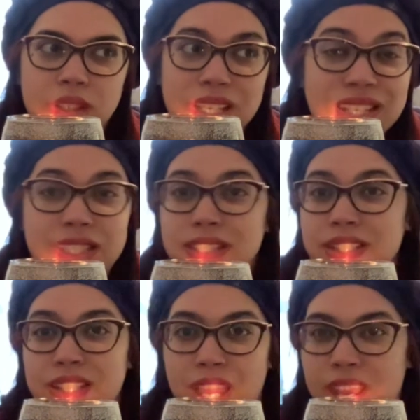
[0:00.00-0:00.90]
is
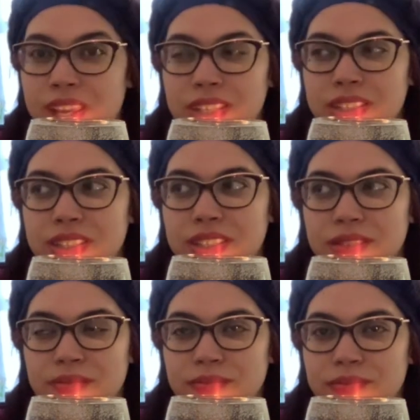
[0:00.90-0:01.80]
not
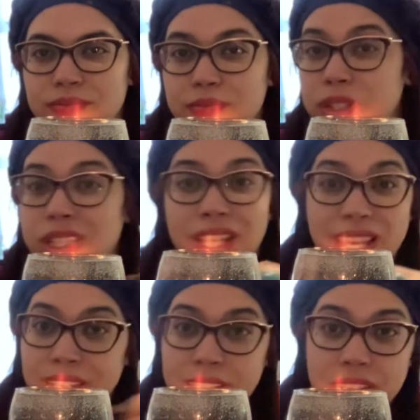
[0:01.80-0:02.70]
putting
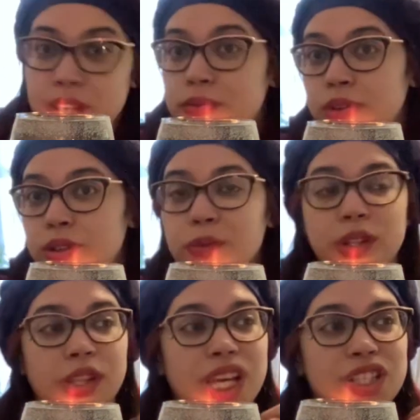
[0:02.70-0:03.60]
any effort
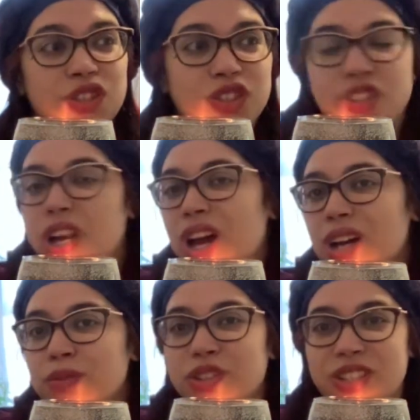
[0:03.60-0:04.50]
whether that's your
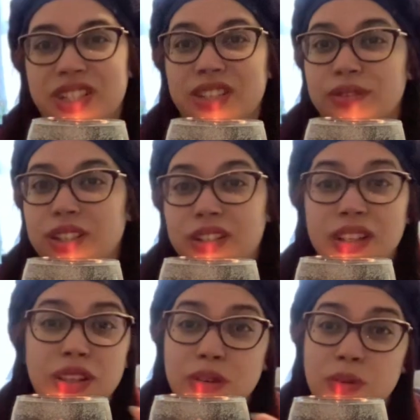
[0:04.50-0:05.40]
job your significant
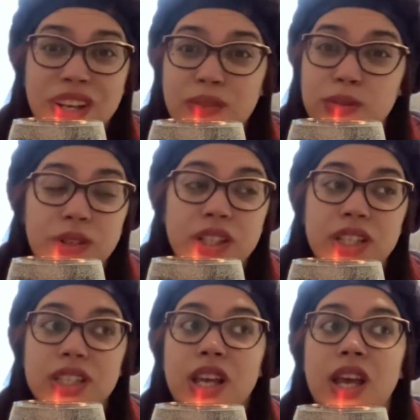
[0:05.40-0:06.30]
other whatever it
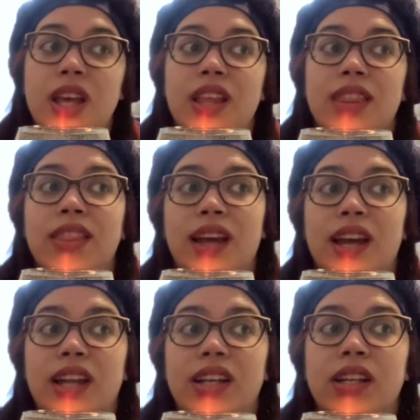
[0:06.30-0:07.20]
is
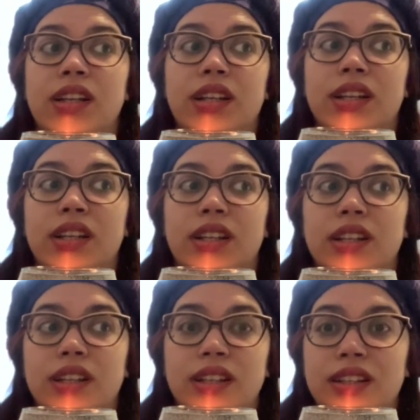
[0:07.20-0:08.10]
then
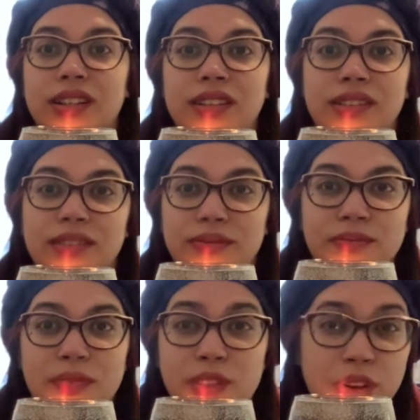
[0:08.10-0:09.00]

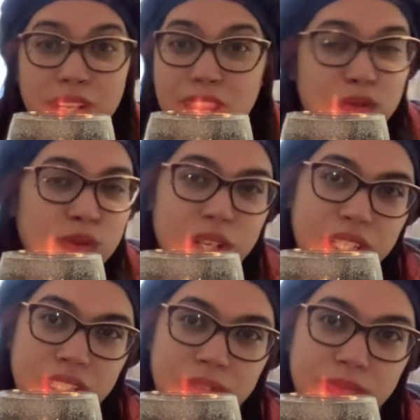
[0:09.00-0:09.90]
they're not
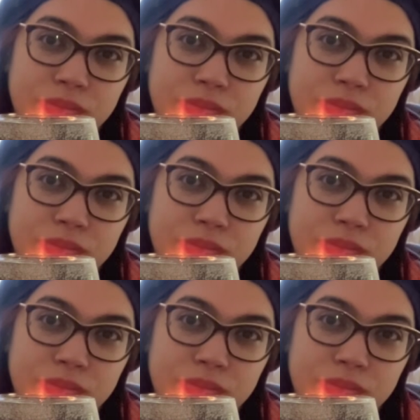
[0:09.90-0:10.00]
ready